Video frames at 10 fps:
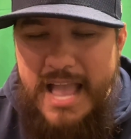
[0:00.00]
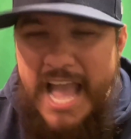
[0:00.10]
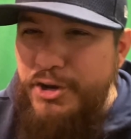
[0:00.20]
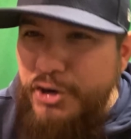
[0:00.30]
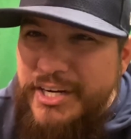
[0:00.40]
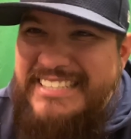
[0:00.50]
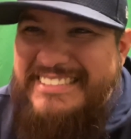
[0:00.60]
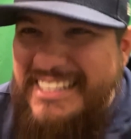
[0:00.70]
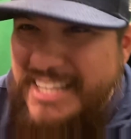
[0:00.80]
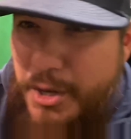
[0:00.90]
And you're going to
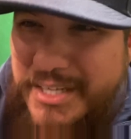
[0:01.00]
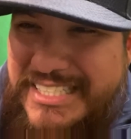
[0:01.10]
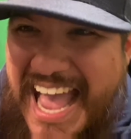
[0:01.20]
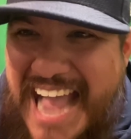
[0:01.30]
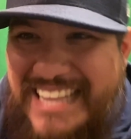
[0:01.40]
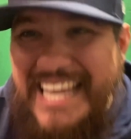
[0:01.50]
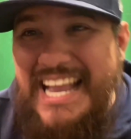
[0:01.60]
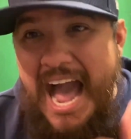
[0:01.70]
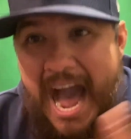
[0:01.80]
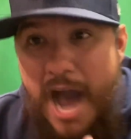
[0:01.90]
sit there and act
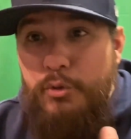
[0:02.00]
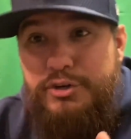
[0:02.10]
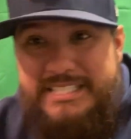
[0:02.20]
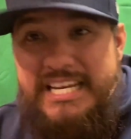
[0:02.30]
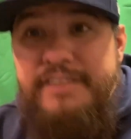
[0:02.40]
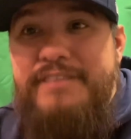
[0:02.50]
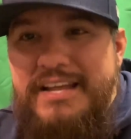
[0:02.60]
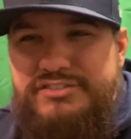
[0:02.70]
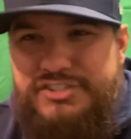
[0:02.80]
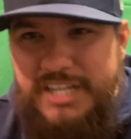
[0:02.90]
like our
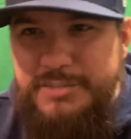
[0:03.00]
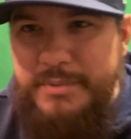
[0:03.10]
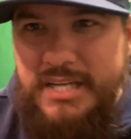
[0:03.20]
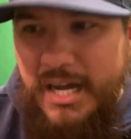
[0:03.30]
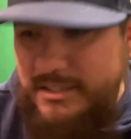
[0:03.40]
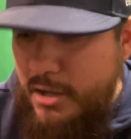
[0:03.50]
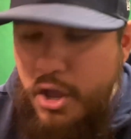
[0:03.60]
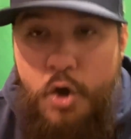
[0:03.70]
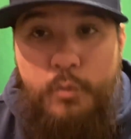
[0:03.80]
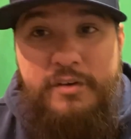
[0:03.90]
defense just because
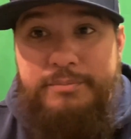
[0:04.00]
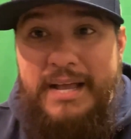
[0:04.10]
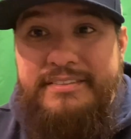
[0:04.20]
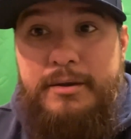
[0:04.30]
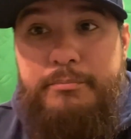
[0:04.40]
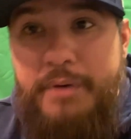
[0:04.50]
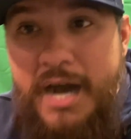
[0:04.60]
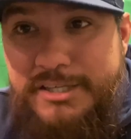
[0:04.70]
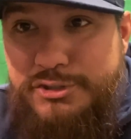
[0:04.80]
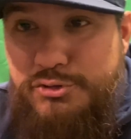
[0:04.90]
we played the
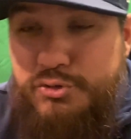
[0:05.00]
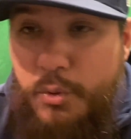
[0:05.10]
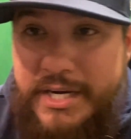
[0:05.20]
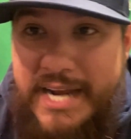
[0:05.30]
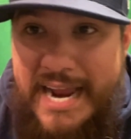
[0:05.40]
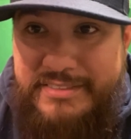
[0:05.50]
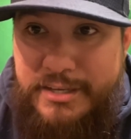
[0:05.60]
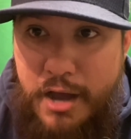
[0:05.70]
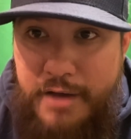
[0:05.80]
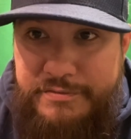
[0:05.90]
Bucs, who's 29th
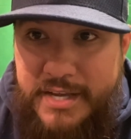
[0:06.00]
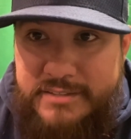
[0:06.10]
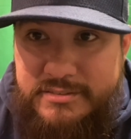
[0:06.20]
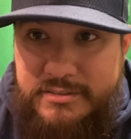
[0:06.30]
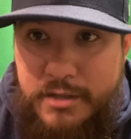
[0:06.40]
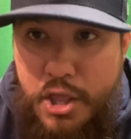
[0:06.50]
in offense.